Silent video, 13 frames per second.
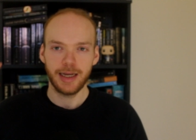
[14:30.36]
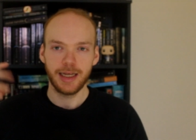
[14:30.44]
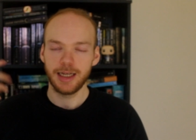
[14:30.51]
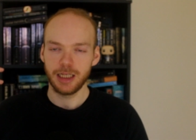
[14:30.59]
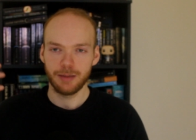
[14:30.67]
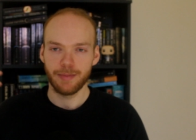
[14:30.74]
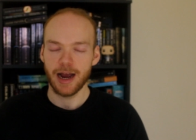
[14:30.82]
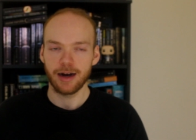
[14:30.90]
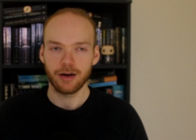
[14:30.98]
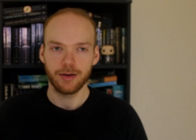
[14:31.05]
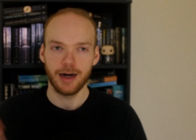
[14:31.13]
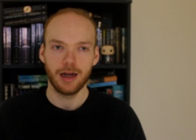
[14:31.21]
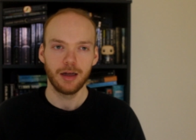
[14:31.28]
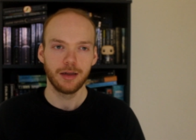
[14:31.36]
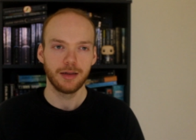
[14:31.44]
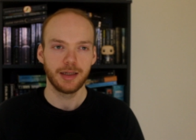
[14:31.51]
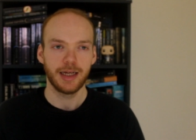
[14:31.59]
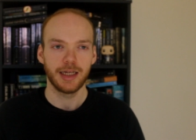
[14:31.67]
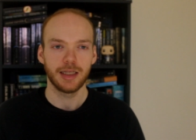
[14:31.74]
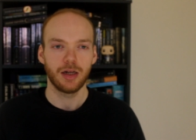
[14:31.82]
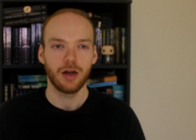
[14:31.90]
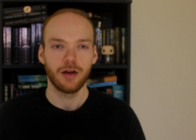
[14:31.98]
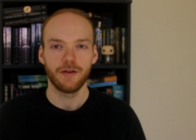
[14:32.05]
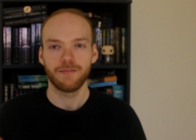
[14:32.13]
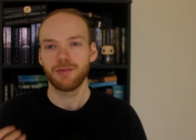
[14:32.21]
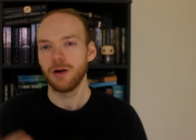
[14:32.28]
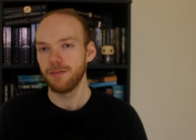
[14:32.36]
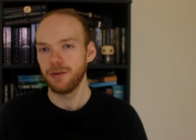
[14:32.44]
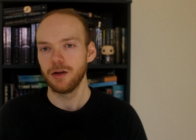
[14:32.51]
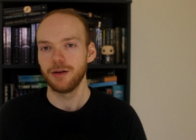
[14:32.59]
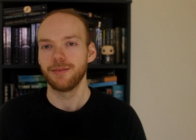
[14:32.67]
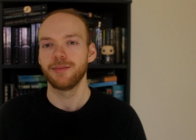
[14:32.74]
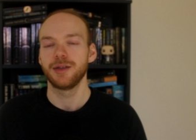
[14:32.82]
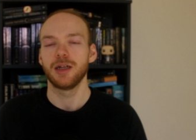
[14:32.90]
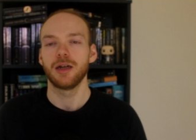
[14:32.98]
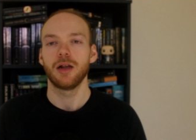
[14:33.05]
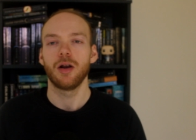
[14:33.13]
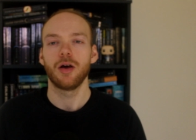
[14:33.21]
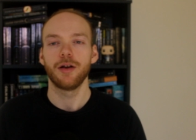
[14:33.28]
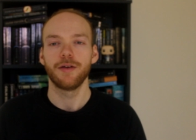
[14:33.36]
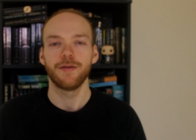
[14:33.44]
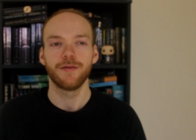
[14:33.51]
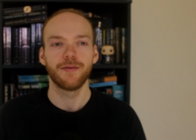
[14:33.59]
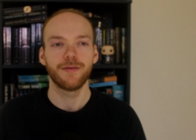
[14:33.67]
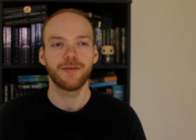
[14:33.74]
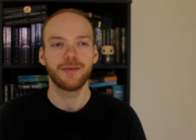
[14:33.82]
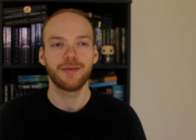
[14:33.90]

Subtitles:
in his background there's a lot of problems and a lot of